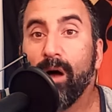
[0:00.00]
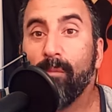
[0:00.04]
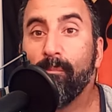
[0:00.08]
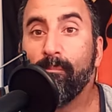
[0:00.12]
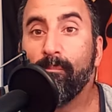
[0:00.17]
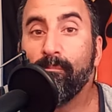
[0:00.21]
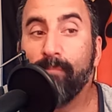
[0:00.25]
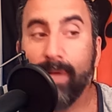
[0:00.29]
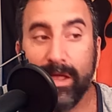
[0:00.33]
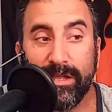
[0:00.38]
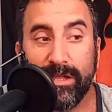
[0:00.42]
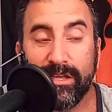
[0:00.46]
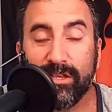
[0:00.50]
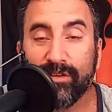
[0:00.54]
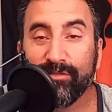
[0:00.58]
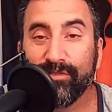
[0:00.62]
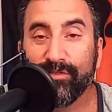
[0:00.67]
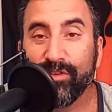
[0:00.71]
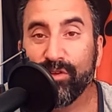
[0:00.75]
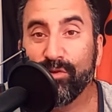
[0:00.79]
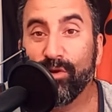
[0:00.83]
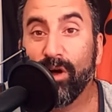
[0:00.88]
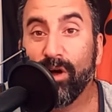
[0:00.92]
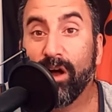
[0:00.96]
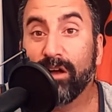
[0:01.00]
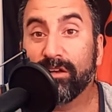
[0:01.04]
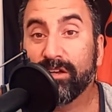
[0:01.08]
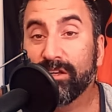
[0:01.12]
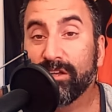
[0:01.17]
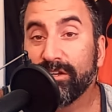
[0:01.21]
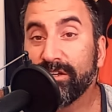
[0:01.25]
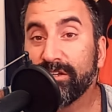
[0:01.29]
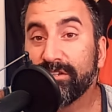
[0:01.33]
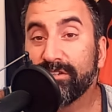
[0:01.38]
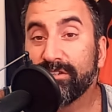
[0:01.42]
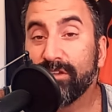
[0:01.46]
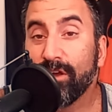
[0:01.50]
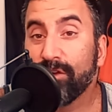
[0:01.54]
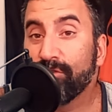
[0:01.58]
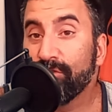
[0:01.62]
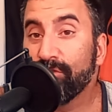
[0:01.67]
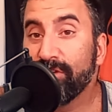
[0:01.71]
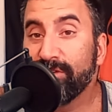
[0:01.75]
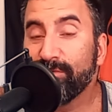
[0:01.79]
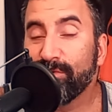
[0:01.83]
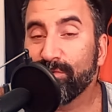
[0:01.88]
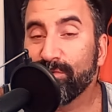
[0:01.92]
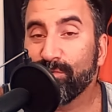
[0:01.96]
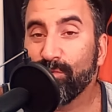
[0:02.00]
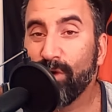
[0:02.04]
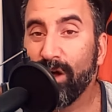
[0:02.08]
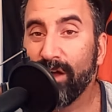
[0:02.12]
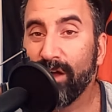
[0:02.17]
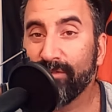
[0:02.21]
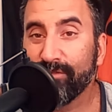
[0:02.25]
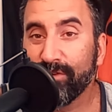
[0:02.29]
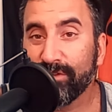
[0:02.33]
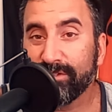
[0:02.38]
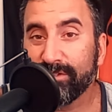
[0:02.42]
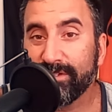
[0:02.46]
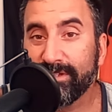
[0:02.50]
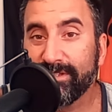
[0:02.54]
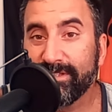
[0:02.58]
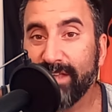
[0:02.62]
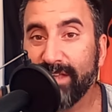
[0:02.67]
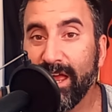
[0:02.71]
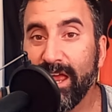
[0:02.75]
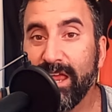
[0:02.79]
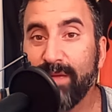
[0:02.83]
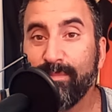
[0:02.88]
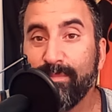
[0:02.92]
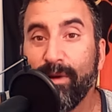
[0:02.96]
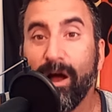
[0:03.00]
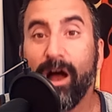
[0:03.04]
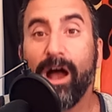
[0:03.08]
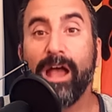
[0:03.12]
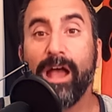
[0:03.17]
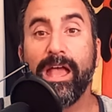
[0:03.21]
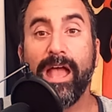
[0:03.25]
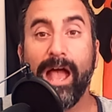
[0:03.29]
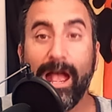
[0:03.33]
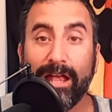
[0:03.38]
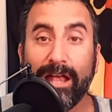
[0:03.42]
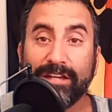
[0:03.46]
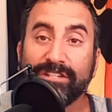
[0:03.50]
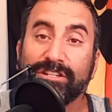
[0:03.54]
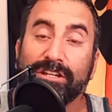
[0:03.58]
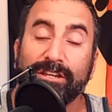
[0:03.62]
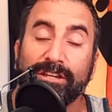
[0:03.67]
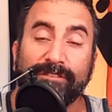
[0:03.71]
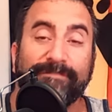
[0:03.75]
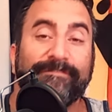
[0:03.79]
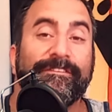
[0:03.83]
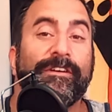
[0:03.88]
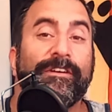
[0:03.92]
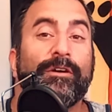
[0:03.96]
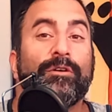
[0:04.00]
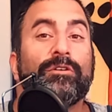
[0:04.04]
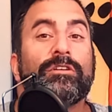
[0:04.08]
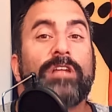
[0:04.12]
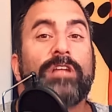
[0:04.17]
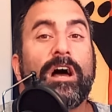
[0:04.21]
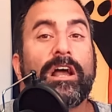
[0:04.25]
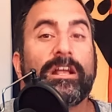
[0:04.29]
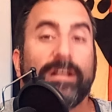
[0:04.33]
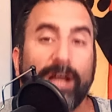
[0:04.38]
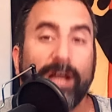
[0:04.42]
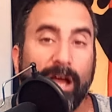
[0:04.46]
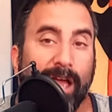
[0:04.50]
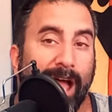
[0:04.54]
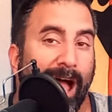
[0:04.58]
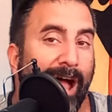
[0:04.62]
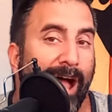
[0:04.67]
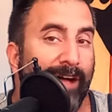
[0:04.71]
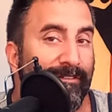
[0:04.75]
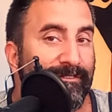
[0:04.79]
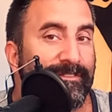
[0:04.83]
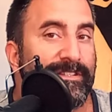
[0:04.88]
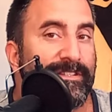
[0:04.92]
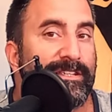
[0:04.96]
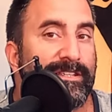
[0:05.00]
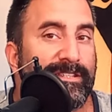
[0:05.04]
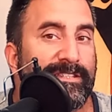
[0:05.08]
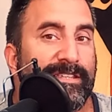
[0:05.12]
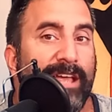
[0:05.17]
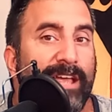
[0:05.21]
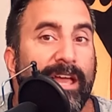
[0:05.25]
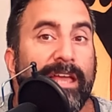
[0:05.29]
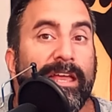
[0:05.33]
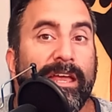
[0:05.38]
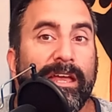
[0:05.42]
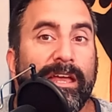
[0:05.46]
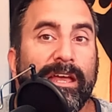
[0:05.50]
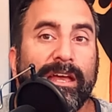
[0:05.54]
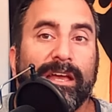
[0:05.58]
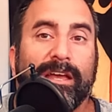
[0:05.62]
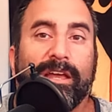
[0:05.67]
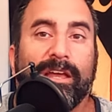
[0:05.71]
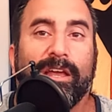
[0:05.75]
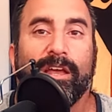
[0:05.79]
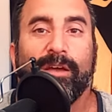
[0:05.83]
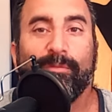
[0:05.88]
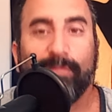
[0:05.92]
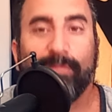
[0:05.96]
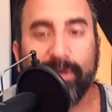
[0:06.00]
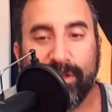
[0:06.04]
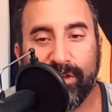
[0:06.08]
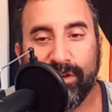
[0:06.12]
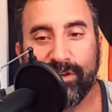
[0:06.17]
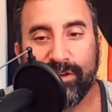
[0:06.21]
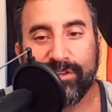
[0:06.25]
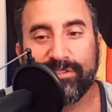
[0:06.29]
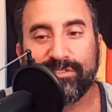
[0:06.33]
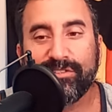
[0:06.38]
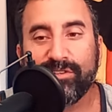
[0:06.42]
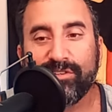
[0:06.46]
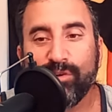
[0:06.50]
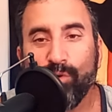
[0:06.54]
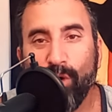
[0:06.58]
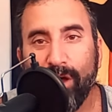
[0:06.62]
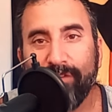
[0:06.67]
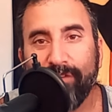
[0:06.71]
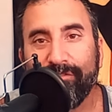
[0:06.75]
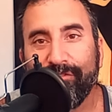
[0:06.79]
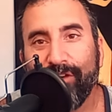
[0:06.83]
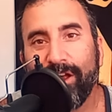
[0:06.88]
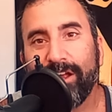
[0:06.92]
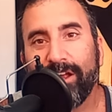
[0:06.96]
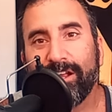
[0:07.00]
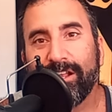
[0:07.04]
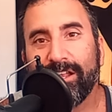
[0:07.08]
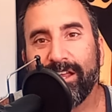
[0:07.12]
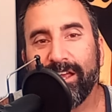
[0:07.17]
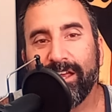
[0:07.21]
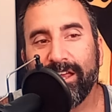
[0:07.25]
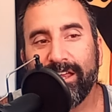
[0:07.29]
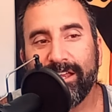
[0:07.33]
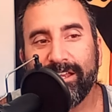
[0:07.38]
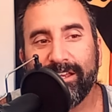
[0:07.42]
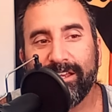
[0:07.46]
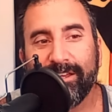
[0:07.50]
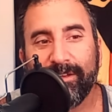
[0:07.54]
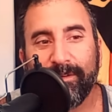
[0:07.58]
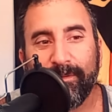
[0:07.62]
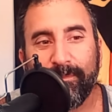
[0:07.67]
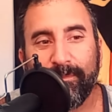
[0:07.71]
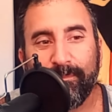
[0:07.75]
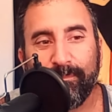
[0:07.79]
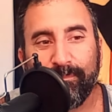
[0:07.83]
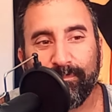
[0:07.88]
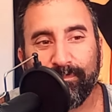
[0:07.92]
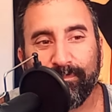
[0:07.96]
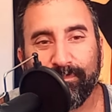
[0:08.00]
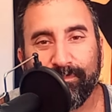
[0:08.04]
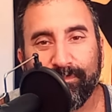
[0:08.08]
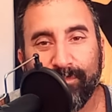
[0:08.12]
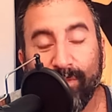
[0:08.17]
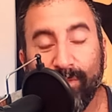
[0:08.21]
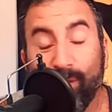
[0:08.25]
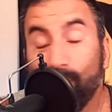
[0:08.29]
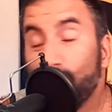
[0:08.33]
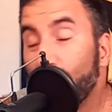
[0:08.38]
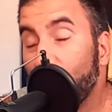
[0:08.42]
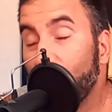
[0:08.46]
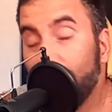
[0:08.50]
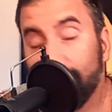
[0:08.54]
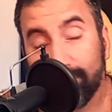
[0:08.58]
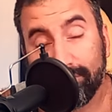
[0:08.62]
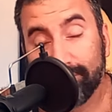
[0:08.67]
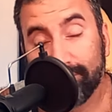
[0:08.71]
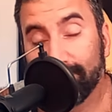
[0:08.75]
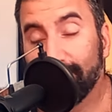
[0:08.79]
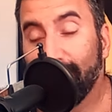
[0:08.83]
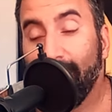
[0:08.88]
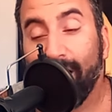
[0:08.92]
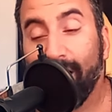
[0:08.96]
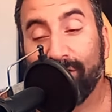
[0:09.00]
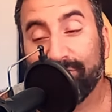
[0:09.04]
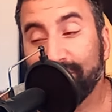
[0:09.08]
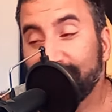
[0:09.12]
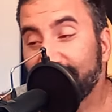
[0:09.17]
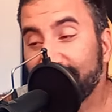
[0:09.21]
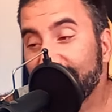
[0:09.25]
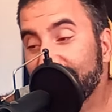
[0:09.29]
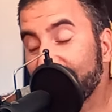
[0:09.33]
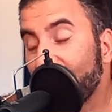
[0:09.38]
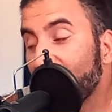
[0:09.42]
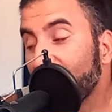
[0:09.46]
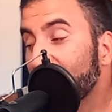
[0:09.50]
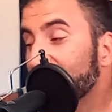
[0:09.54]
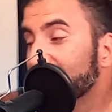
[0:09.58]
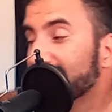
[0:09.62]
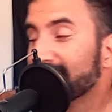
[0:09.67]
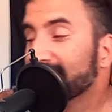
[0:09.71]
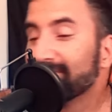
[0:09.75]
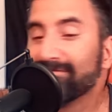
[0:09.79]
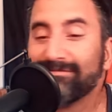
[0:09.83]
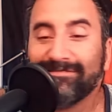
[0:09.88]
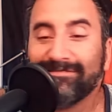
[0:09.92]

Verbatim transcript: Many of you aren't going to agree with what I've got to say, but I actually feel like I have to say it because, quite frankly, well, I'll just start.